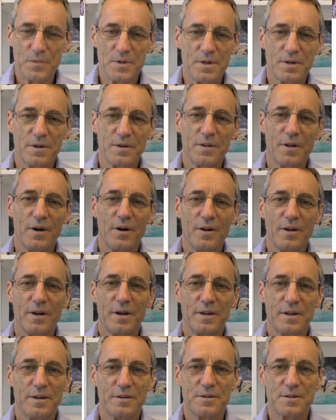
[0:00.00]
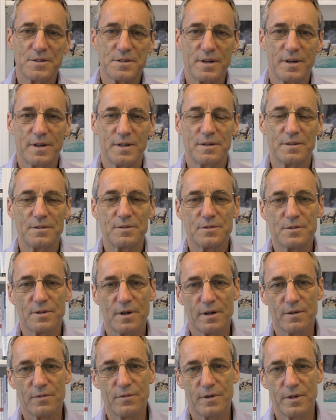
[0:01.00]
So the whole idea is that you
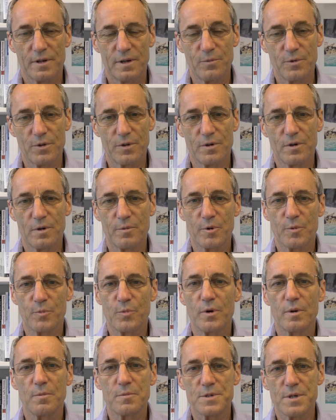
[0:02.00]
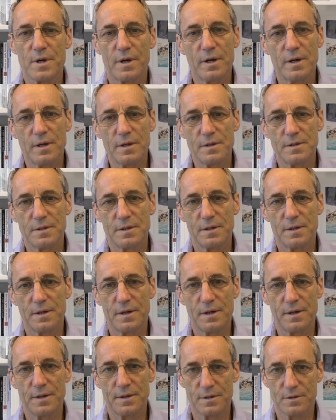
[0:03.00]
try to find out what the dominant problems are
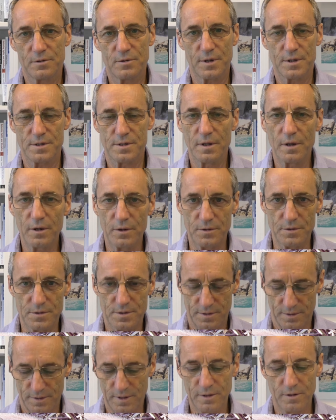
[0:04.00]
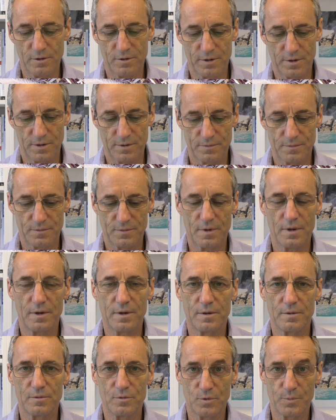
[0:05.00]
and address those, and then you get
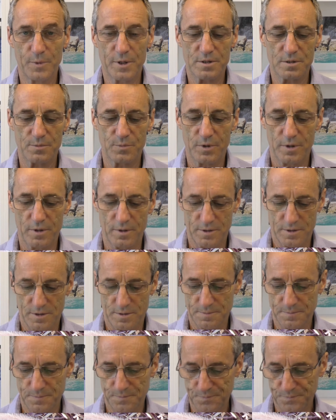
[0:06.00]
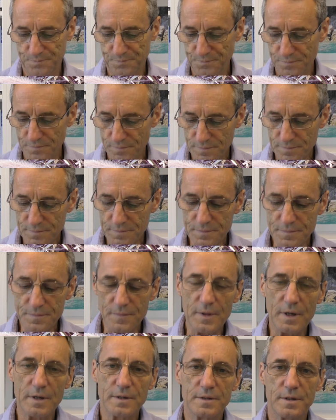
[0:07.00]
uh, you make some progress.
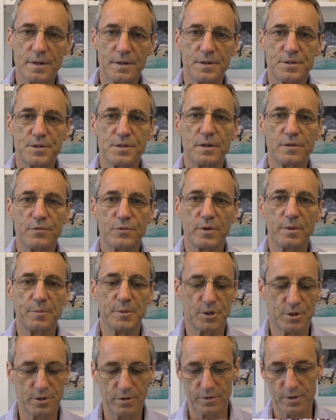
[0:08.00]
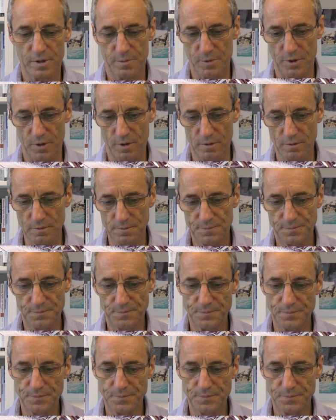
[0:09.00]
Now the software maturity model.